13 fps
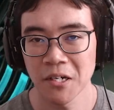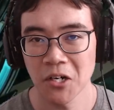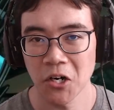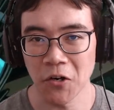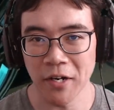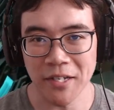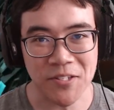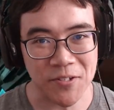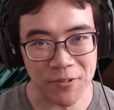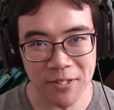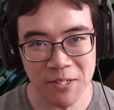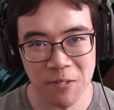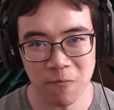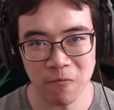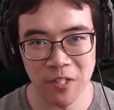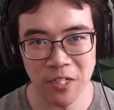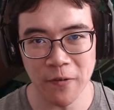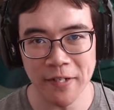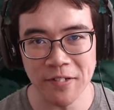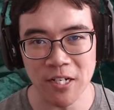All right, so this video
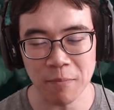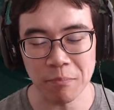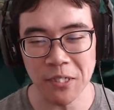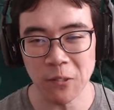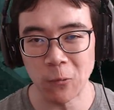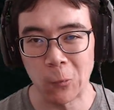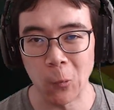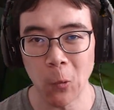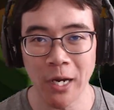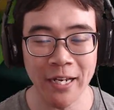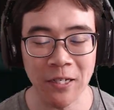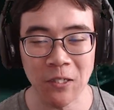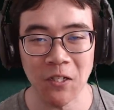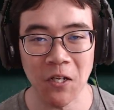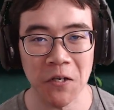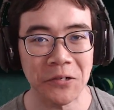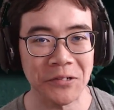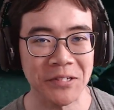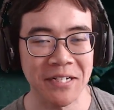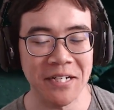ended up being way longer
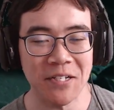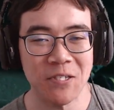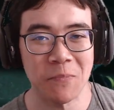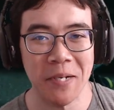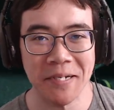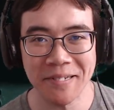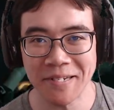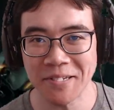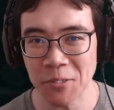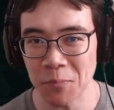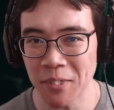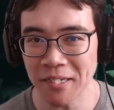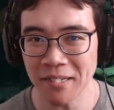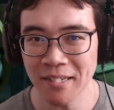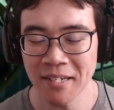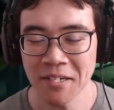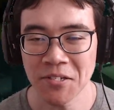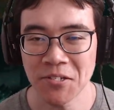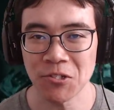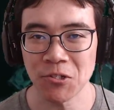than I expected it to be.
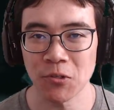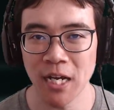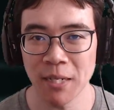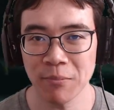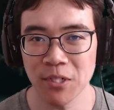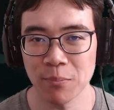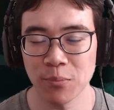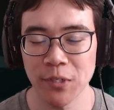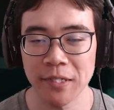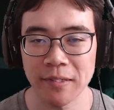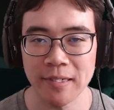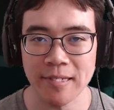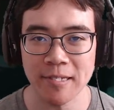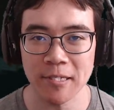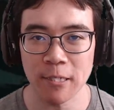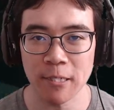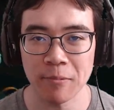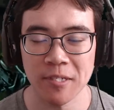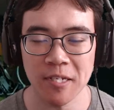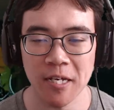So I'm going to break these
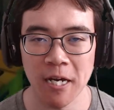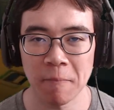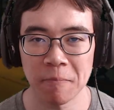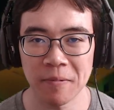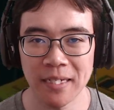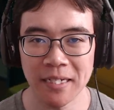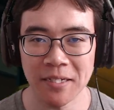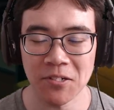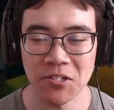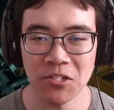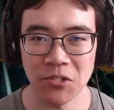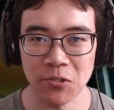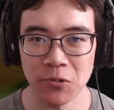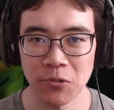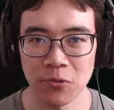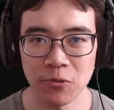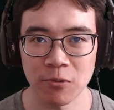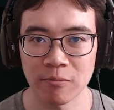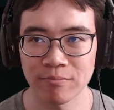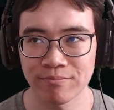clips up
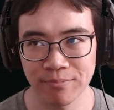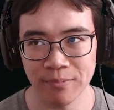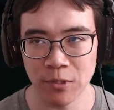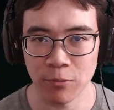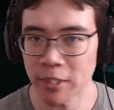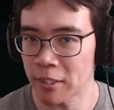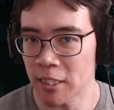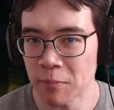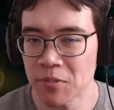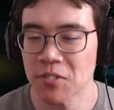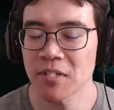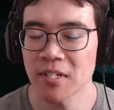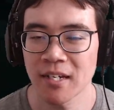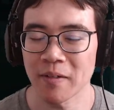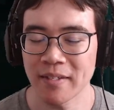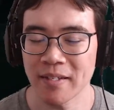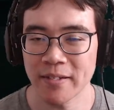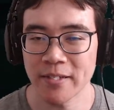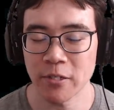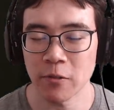into 3 clips.
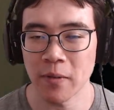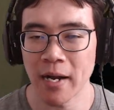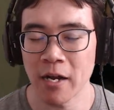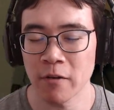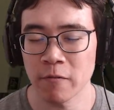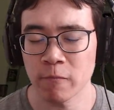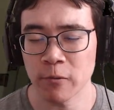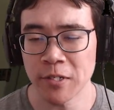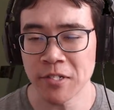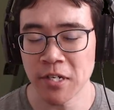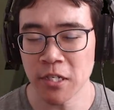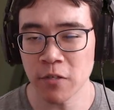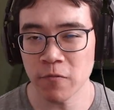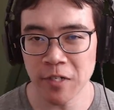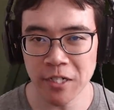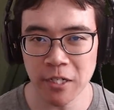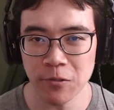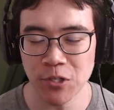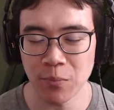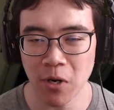So I'll release another video
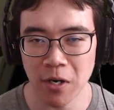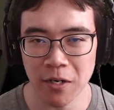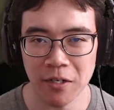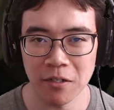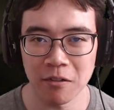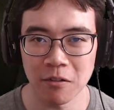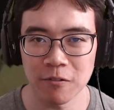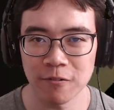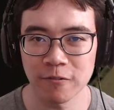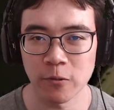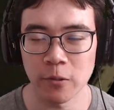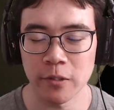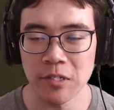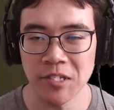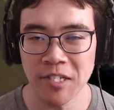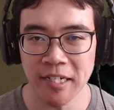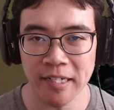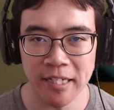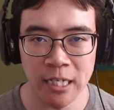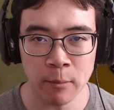tomorrow for the
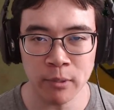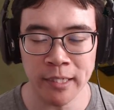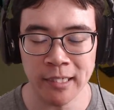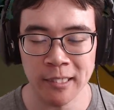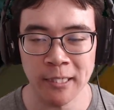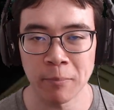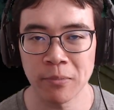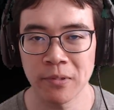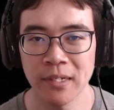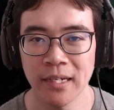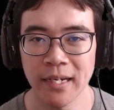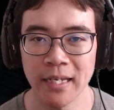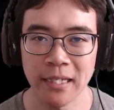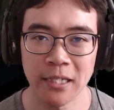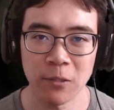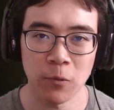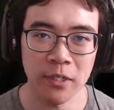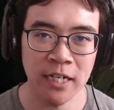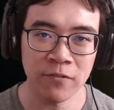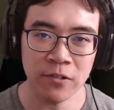second gameplay clip, and then the
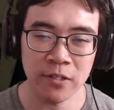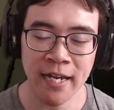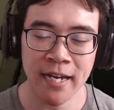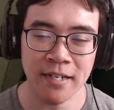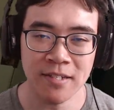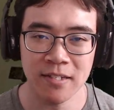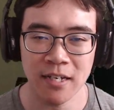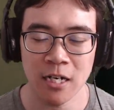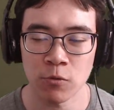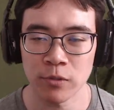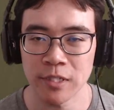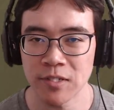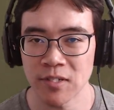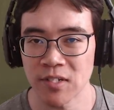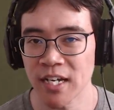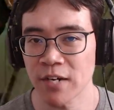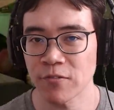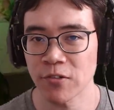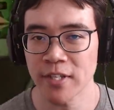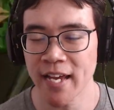one after that, I'll release the day
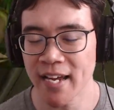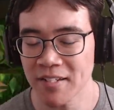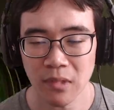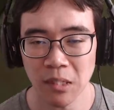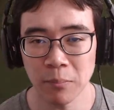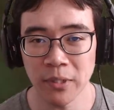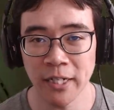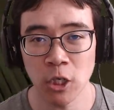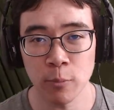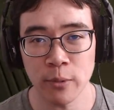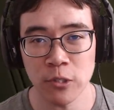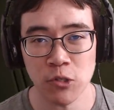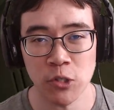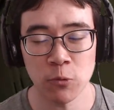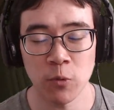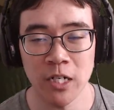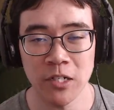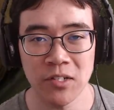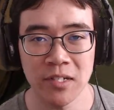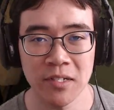after that. But I hope you enjoyed
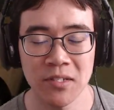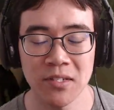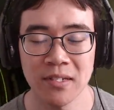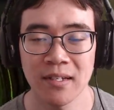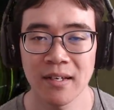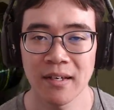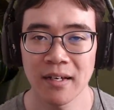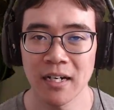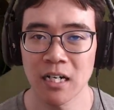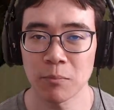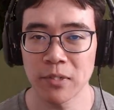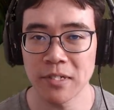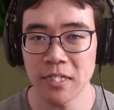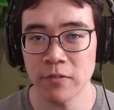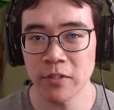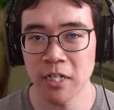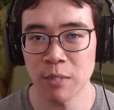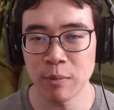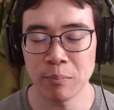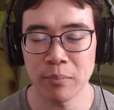watching this. Please leave a
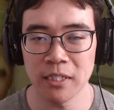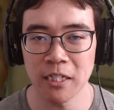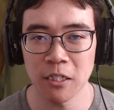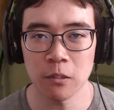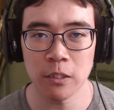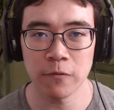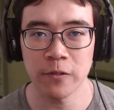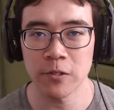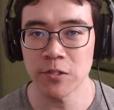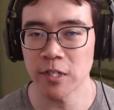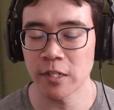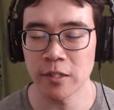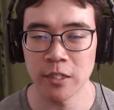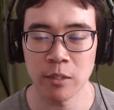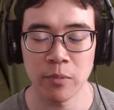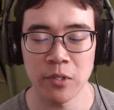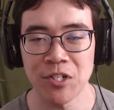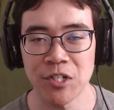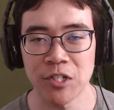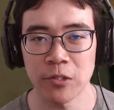comment below if there's anything in
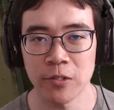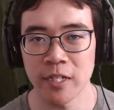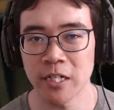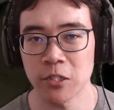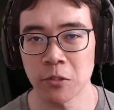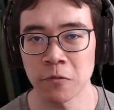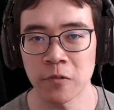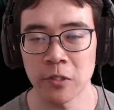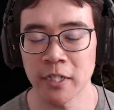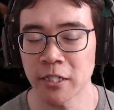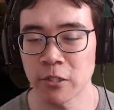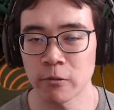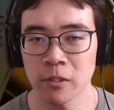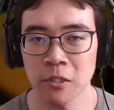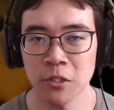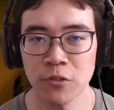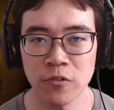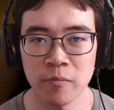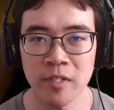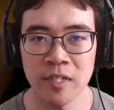particular that you feel like you learned
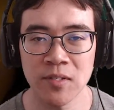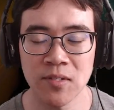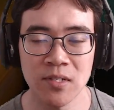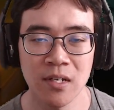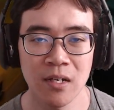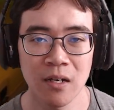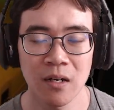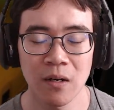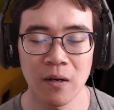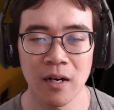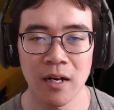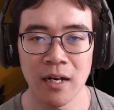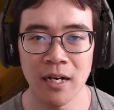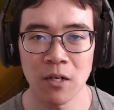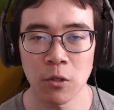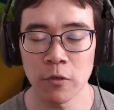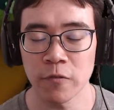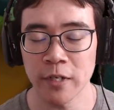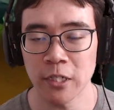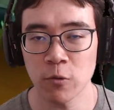from this, or if
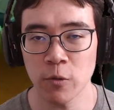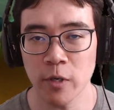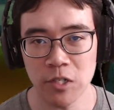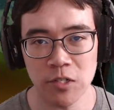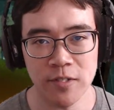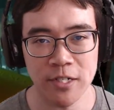any questions that you